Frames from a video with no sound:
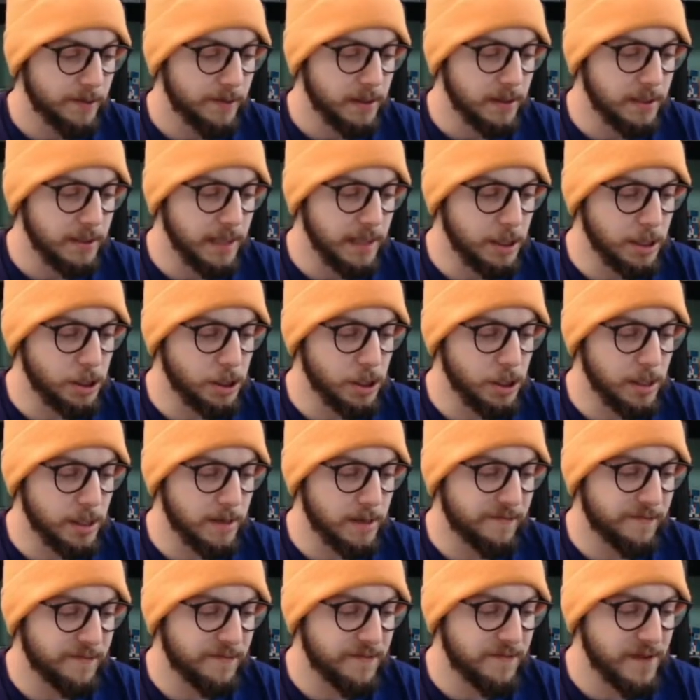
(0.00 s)

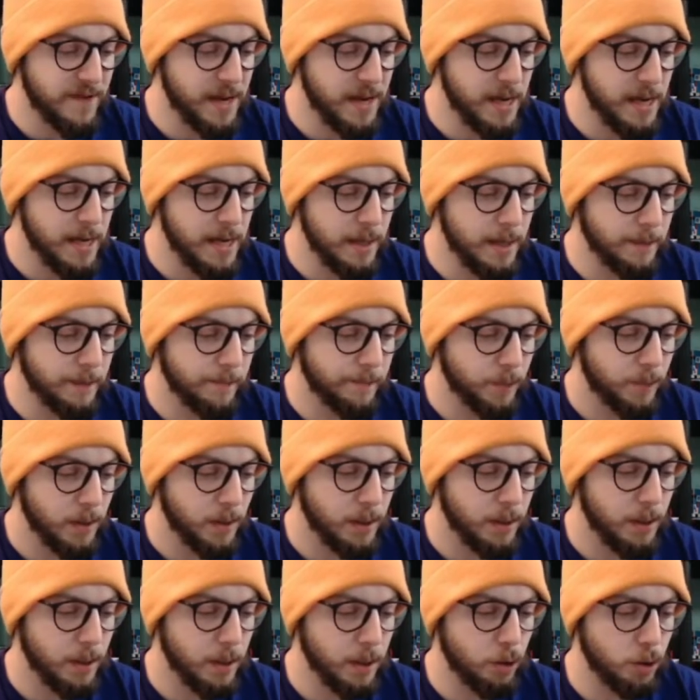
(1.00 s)
Zacian V,
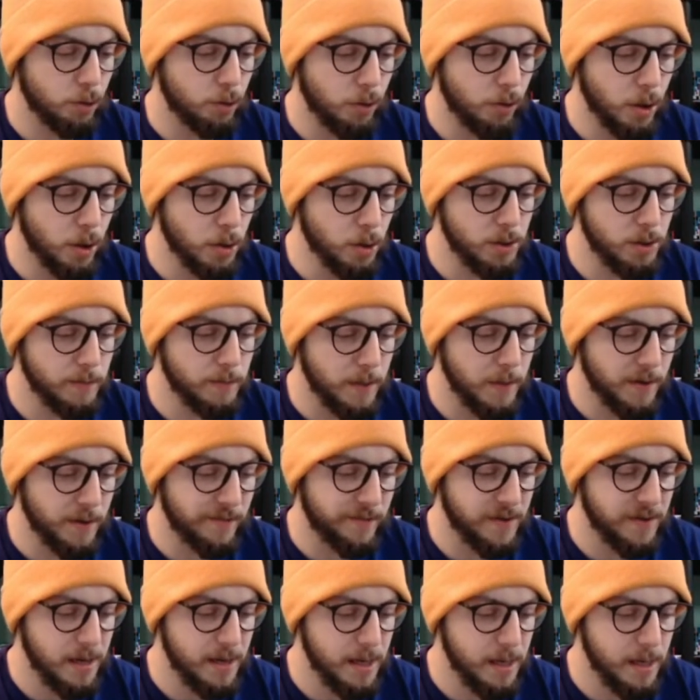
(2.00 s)
Necrozma
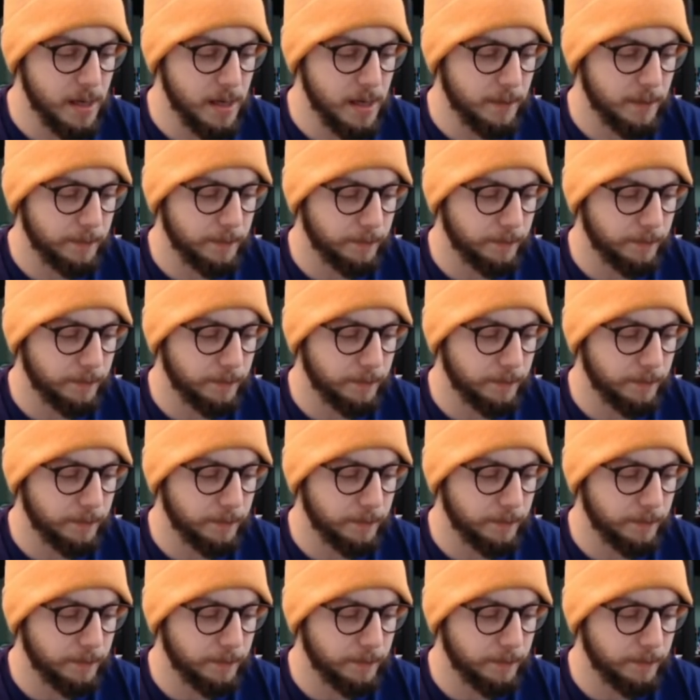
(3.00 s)
V,